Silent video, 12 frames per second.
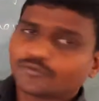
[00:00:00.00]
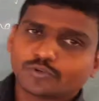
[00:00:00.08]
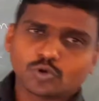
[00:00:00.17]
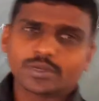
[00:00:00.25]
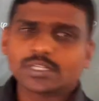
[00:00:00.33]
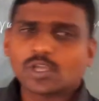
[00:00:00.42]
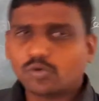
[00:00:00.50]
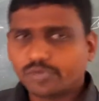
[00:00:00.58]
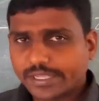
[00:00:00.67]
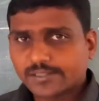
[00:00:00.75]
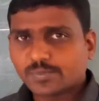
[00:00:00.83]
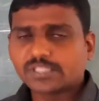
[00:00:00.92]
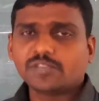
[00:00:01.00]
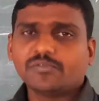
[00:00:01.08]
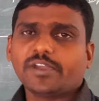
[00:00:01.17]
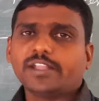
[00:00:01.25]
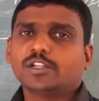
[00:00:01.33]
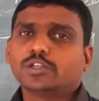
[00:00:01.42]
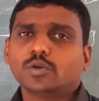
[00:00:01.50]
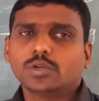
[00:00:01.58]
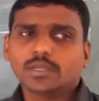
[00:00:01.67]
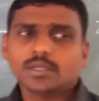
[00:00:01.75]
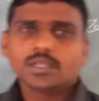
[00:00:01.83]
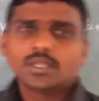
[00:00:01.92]
of token, how we can specify the
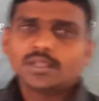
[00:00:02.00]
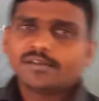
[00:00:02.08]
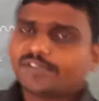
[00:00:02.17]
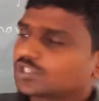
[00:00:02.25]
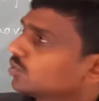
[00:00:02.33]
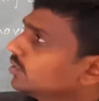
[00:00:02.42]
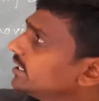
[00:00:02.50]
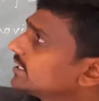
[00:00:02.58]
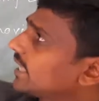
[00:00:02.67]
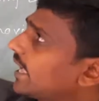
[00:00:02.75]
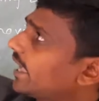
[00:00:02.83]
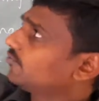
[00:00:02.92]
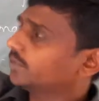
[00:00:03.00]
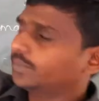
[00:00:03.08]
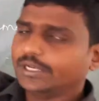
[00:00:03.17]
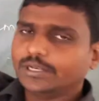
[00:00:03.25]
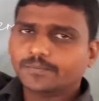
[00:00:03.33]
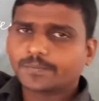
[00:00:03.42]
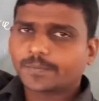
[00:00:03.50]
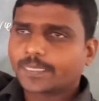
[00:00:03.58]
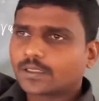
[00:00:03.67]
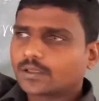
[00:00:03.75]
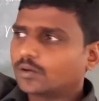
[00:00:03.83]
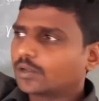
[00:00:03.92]
token. First one is alphabet.
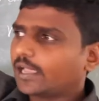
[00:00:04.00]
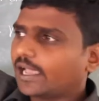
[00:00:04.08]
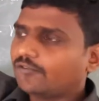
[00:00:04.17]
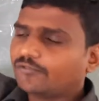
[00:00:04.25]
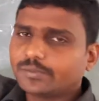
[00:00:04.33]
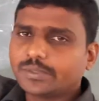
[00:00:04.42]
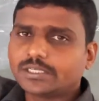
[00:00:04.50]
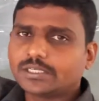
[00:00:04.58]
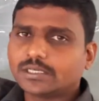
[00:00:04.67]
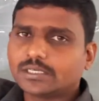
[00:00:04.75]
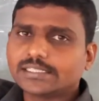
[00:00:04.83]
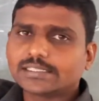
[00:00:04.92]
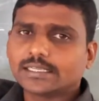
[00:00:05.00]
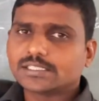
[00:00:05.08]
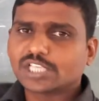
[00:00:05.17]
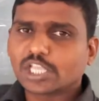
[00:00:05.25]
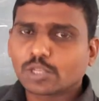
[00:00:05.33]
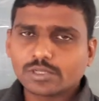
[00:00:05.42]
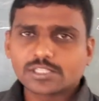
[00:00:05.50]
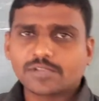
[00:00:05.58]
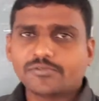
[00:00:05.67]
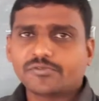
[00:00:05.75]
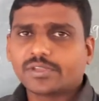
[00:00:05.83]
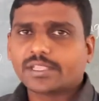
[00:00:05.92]
Okay, alphabet is a sequence
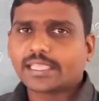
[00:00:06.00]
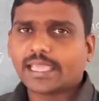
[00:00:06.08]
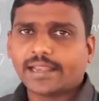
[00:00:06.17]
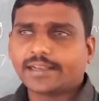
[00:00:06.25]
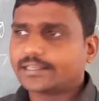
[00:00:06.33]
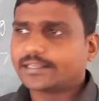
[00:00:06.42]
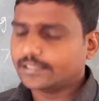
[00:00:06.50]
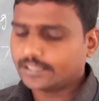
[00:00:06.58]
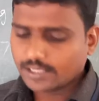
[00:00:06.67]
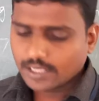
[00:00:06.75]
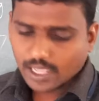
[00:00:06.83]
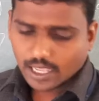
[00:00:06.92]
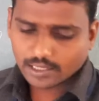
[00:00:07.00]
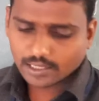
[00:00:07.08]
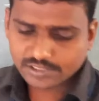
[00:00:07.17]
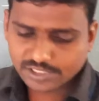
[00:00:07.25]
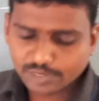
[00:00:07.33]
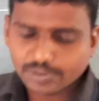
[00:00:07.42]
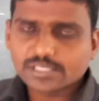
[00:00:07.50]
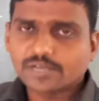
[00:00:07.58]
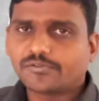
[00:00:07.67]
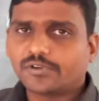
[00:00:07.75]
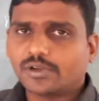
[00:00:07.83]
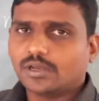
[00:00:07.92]
of character or a sequence
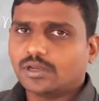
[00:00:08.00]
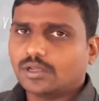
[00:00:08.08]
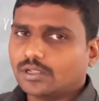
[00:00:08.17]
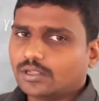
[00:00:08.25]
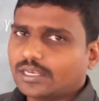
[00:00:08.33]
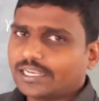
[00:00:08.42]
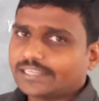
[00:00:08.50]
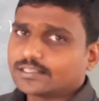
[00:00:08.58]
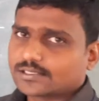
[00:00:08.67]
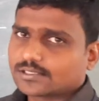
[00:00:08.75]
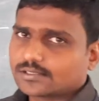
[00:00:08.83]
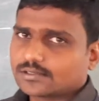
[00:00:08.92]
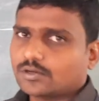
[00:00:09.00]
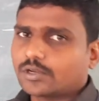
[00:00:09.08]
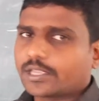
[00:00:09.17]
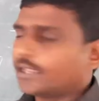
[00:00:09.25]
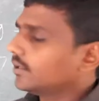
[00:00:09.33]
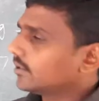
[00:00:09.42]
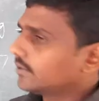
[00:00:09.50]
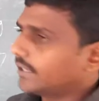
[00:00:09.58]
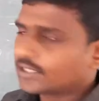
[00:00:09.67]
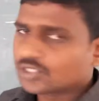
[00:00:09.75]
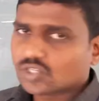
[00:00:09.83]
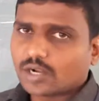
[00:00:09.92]
of letters, okay,
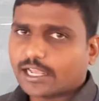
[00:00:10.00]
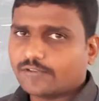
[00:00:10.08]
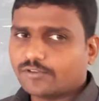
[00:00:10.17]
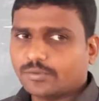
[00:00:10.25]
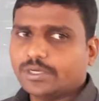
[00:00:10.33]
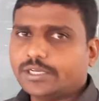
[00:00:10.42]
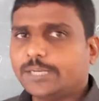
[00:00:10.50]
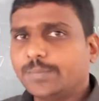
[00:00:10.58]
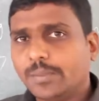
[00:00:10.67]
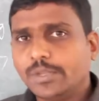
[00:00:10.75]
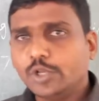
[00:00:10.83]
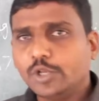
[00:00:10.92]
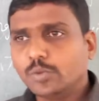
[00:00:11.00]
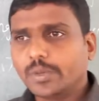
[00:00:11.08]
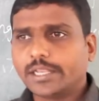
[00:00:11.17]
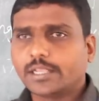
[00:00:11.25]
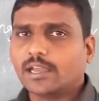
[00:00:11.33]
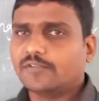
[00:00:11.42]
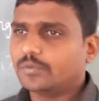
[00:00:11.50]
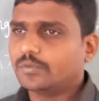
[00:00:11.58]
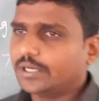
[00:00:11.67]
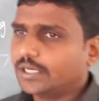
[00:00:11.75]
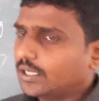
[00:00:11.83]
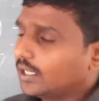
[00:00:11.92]
that is called alphabet. It may be numeric alphabet